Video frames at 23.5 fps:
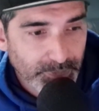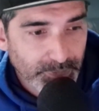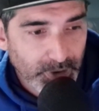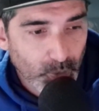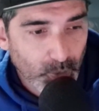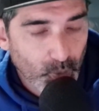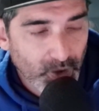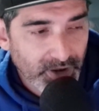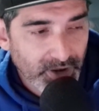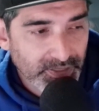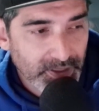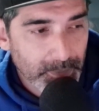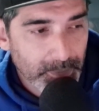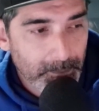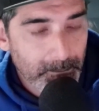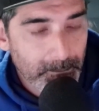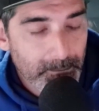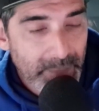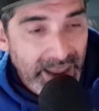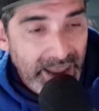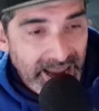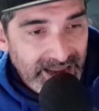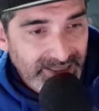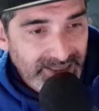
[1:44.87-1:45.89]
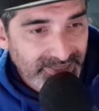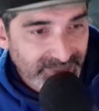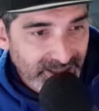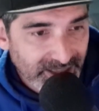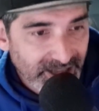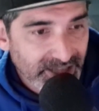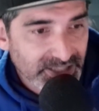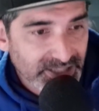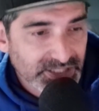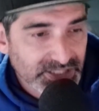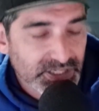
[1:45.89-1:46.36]
But one of the main
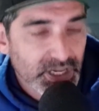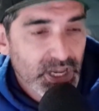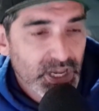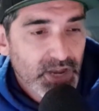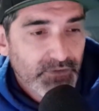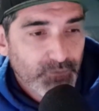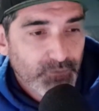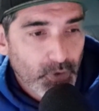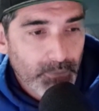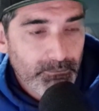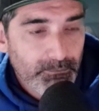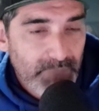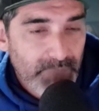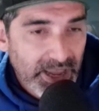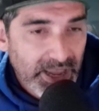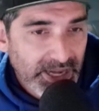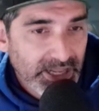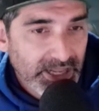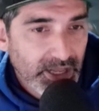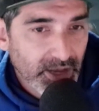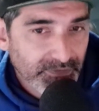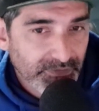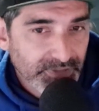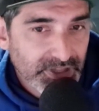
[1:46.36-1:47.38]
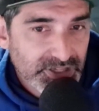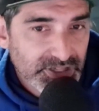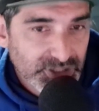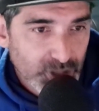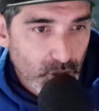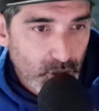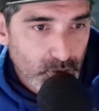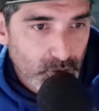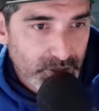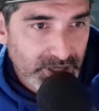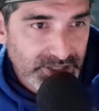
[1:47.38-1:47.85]
things for many of these
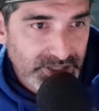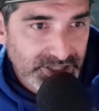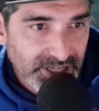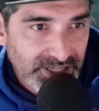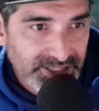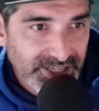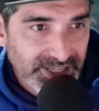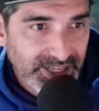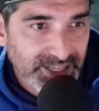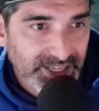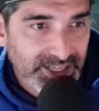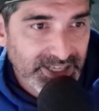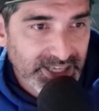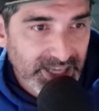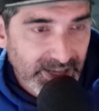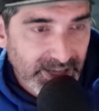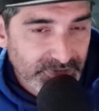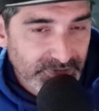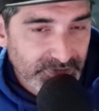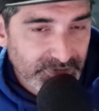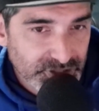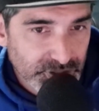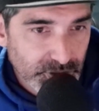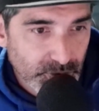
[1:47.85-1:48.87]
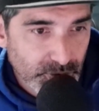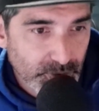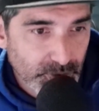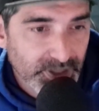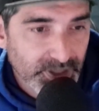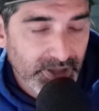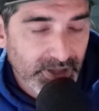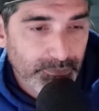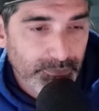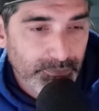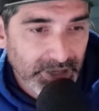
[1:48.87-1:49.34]
tokens is it gives you
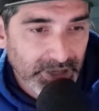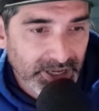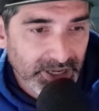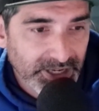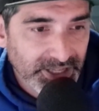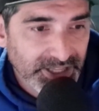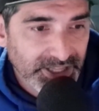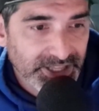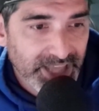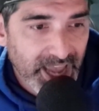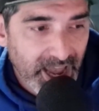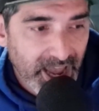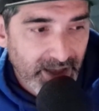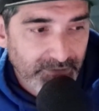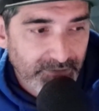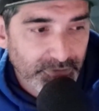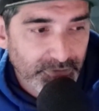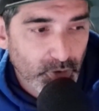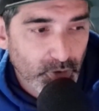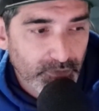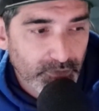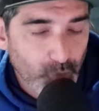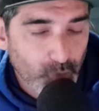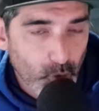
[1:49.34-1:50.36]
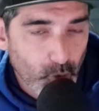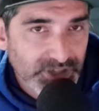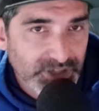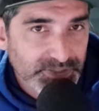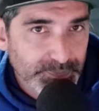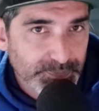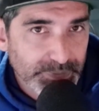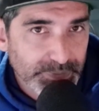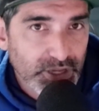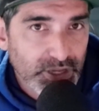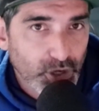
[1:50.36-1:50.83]
the ability to have your
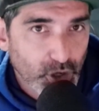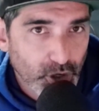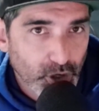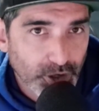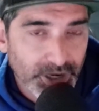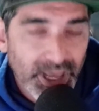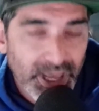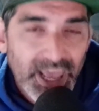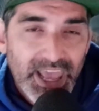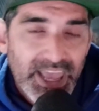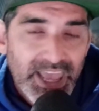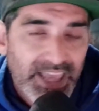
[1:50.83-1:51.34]
voice be heard.